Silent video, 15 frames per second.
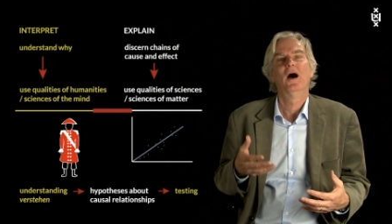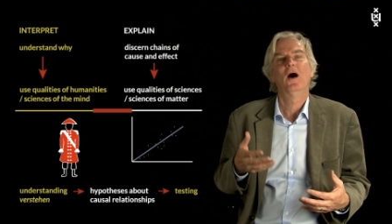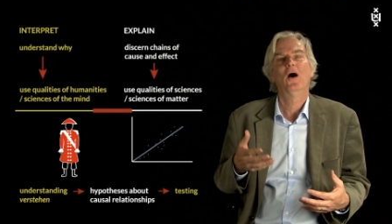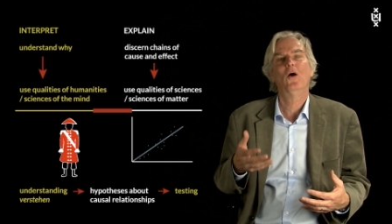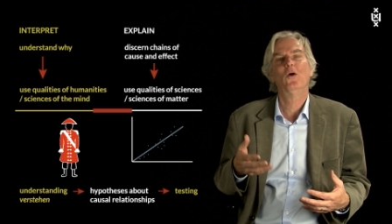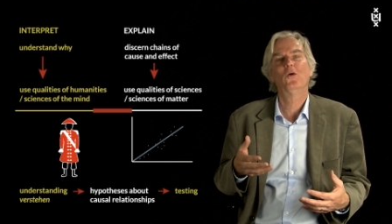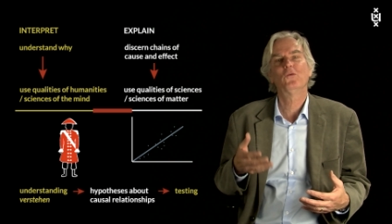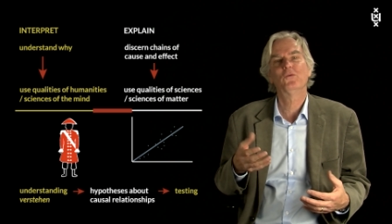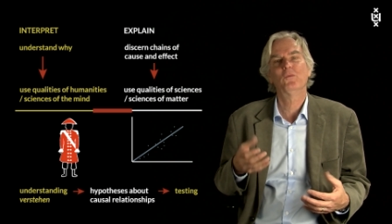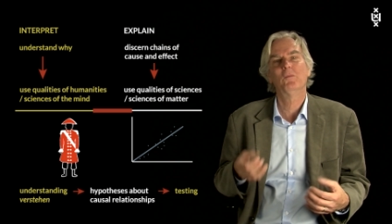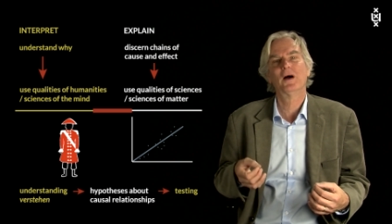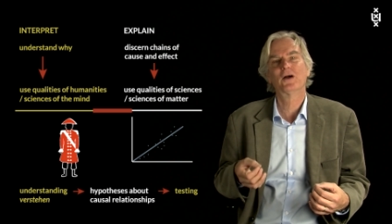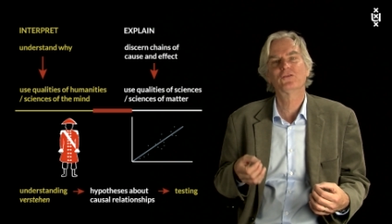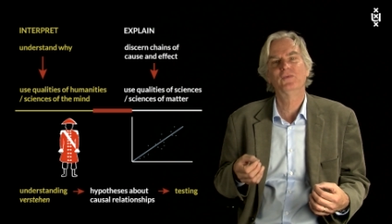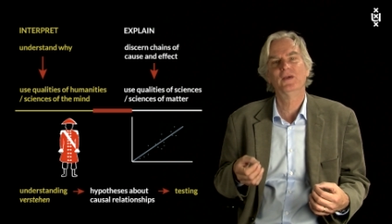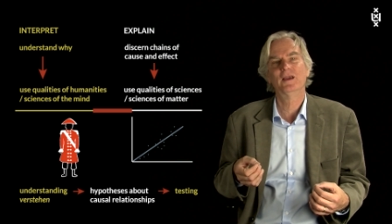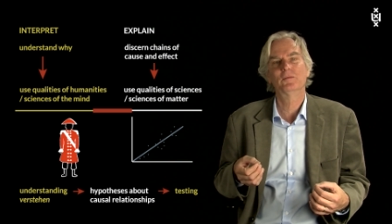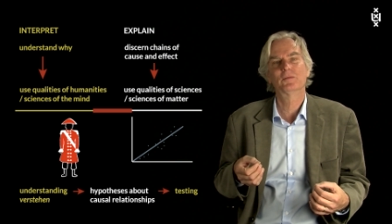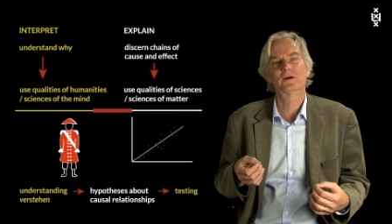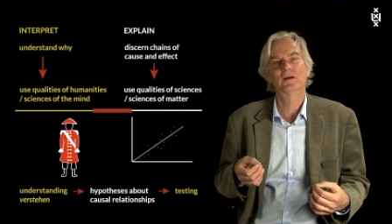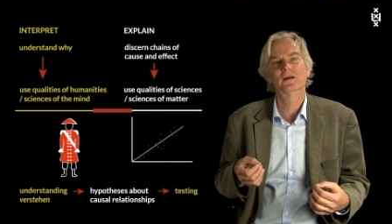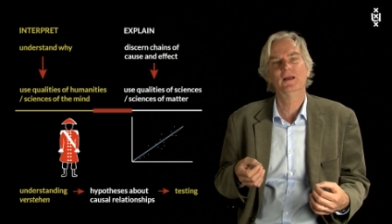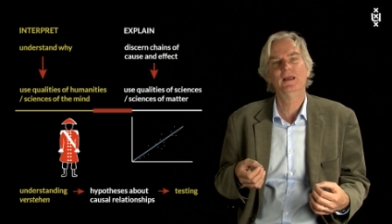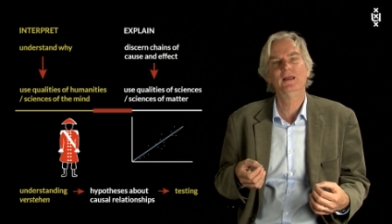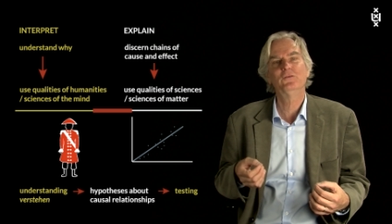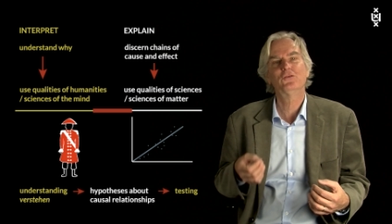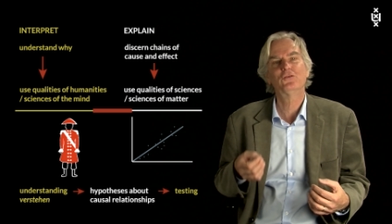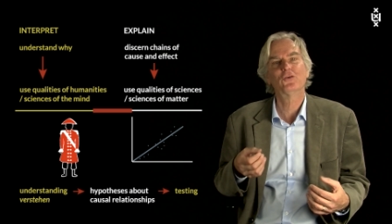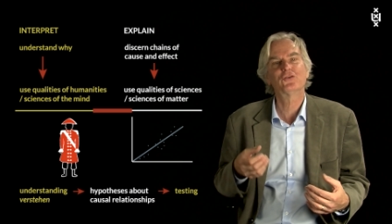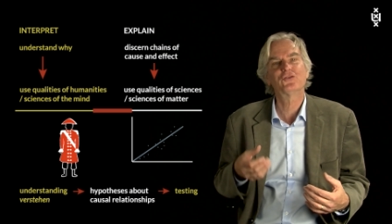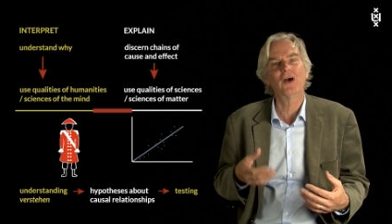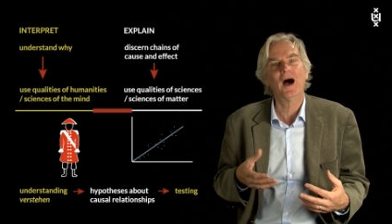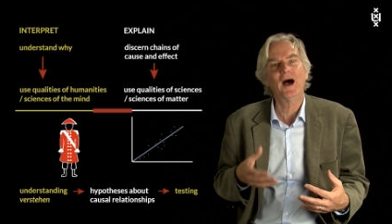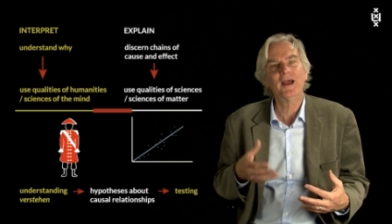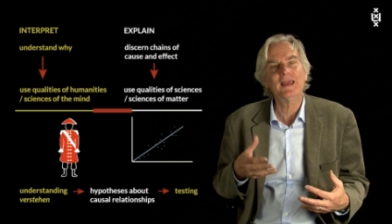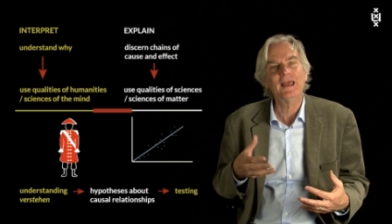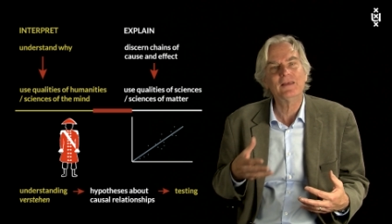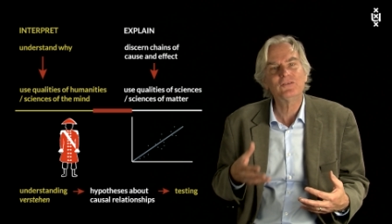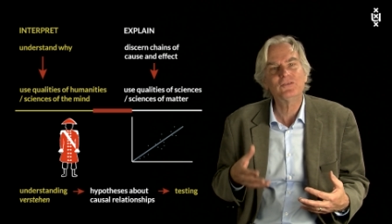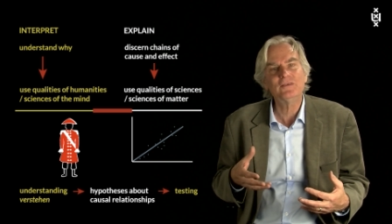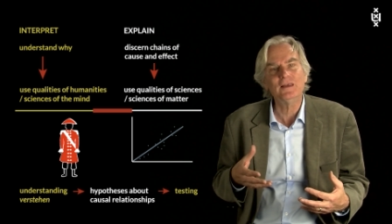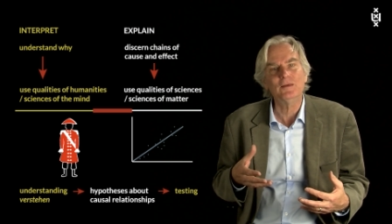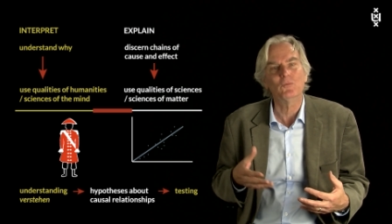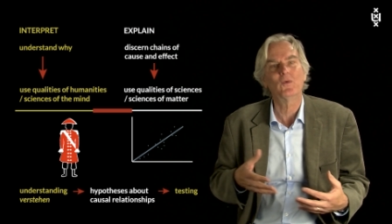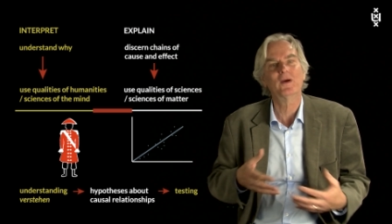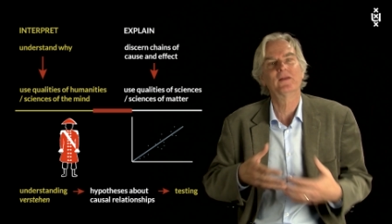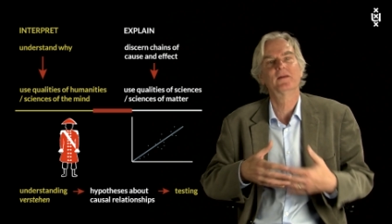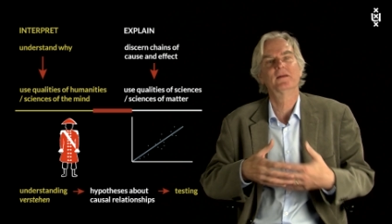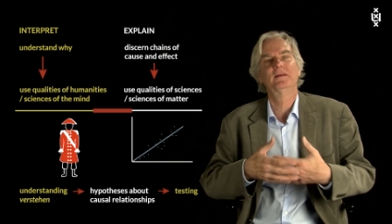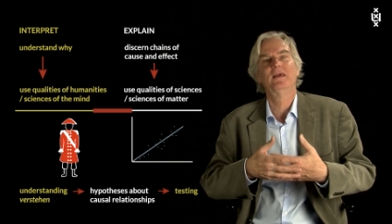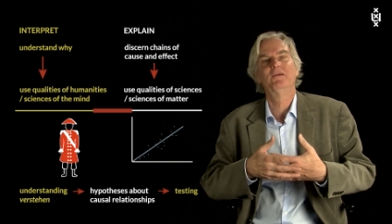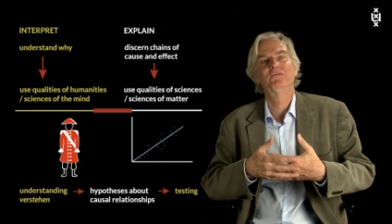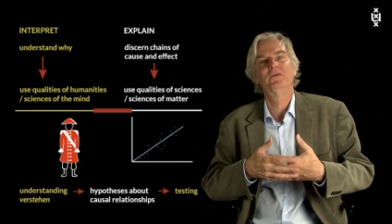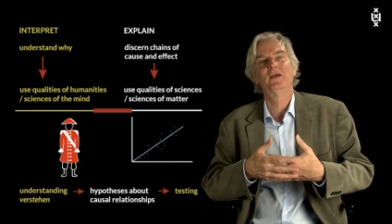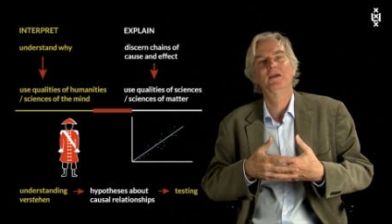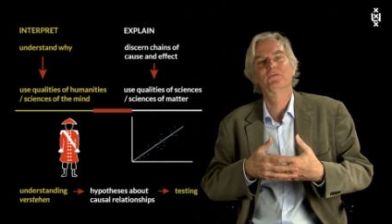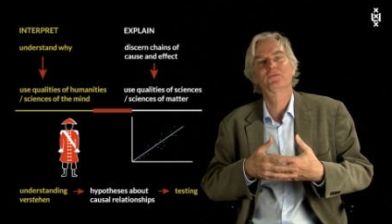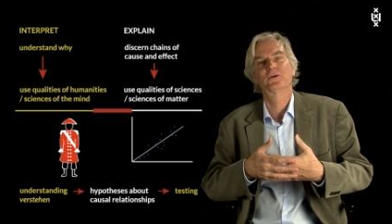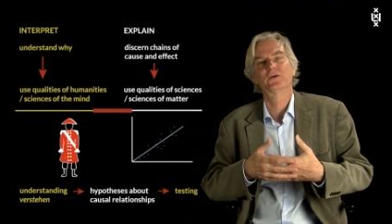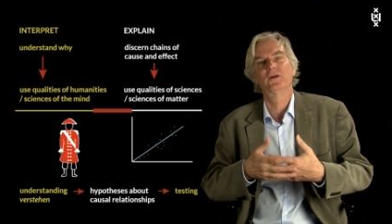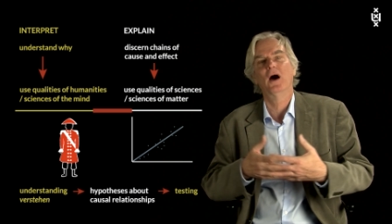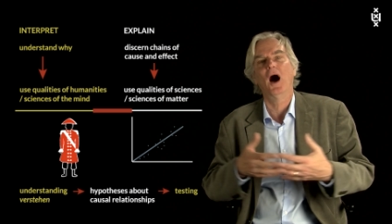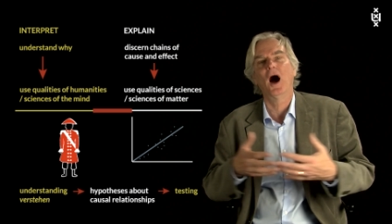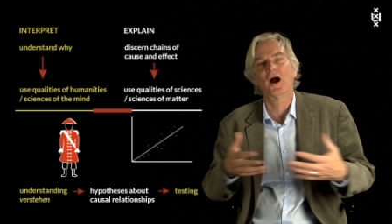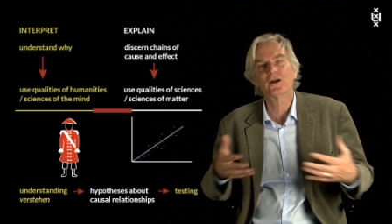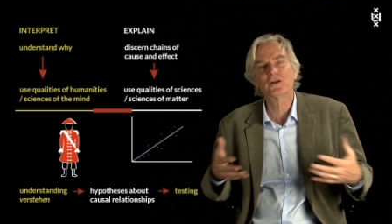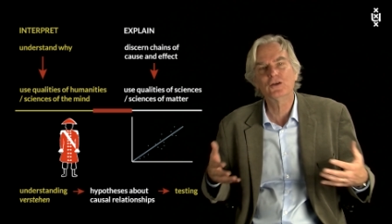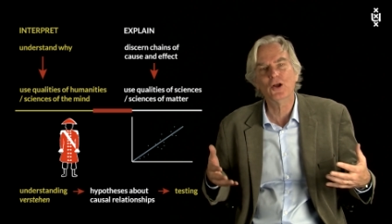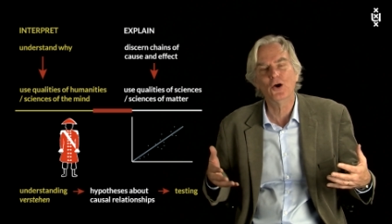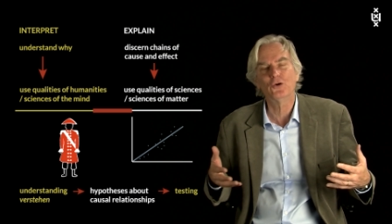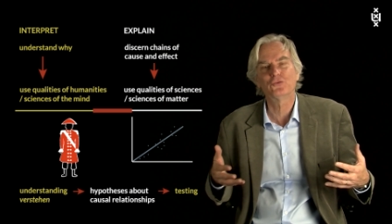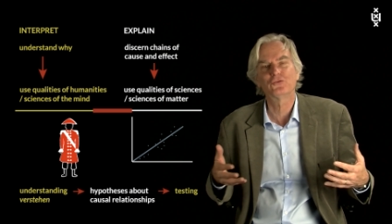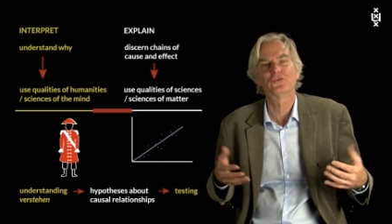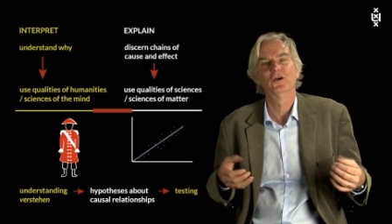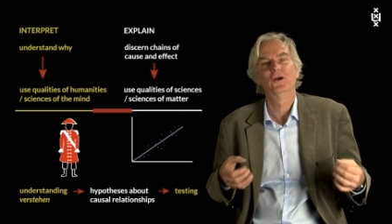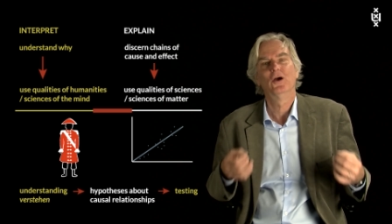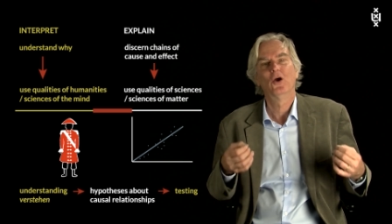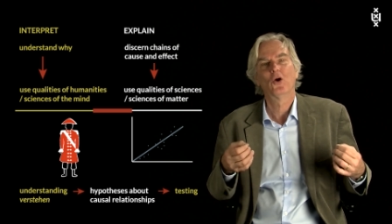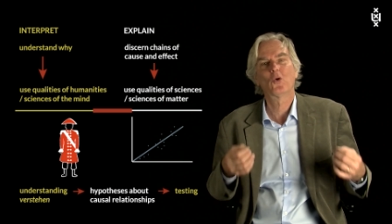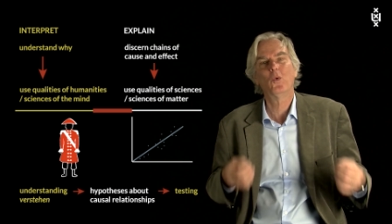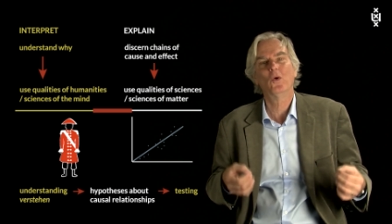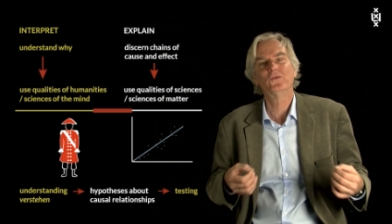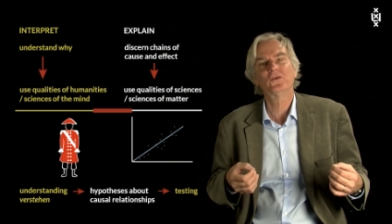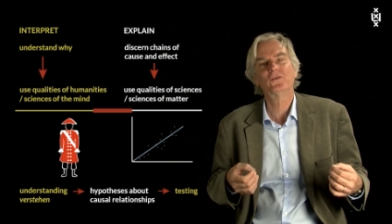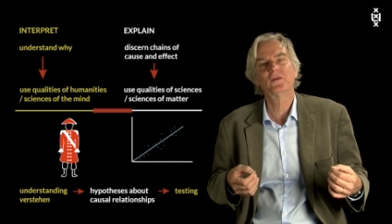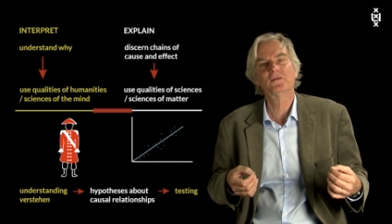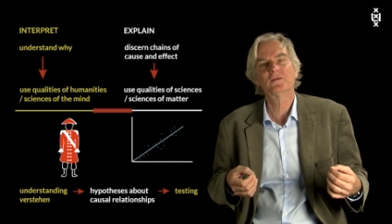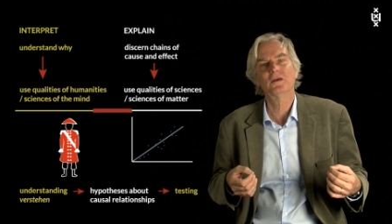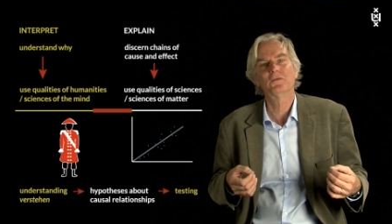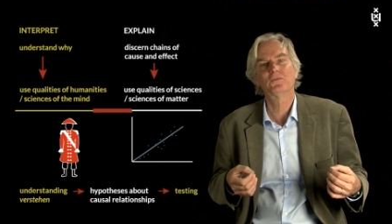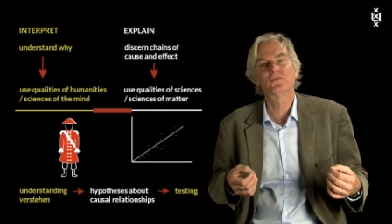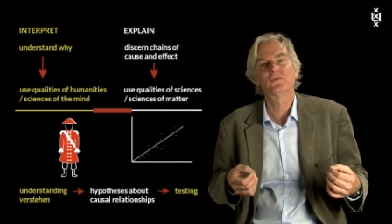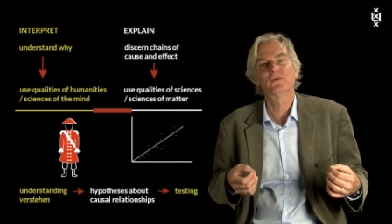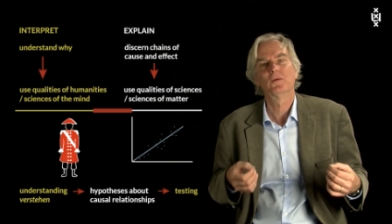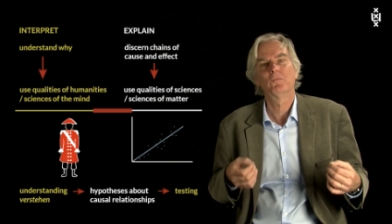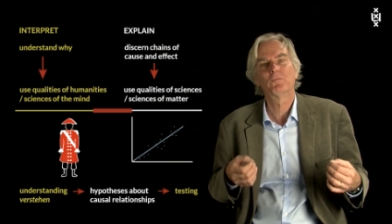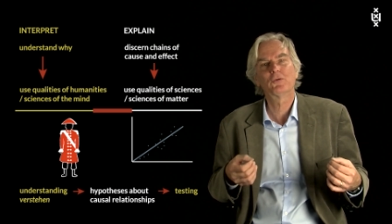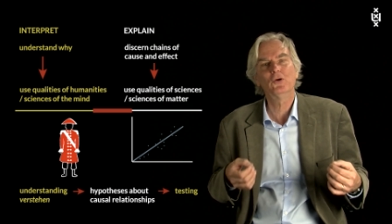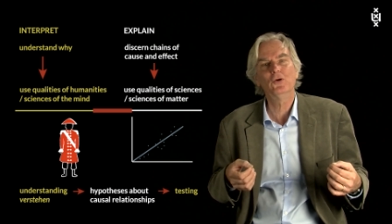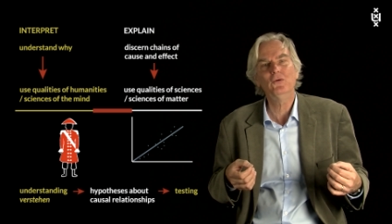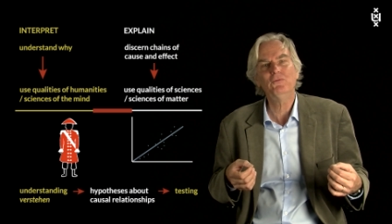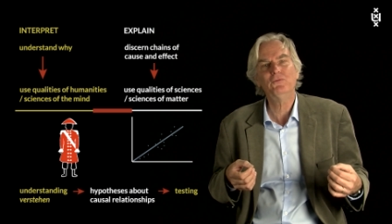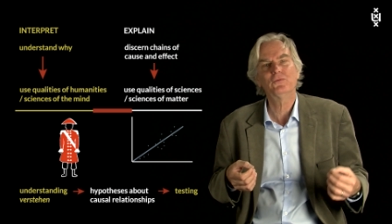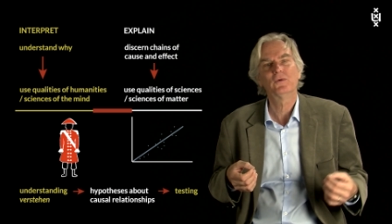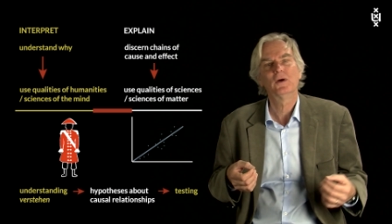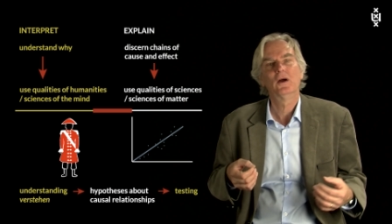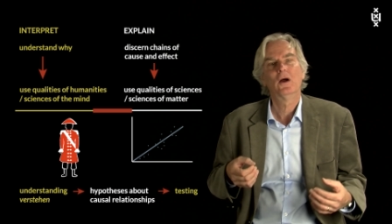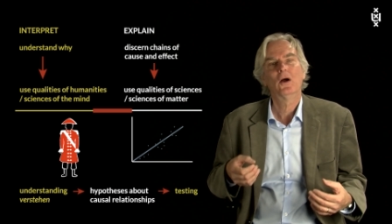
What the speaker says: hold Max Weber in such high esteem, whether they favor the hard-nosed quantitative proof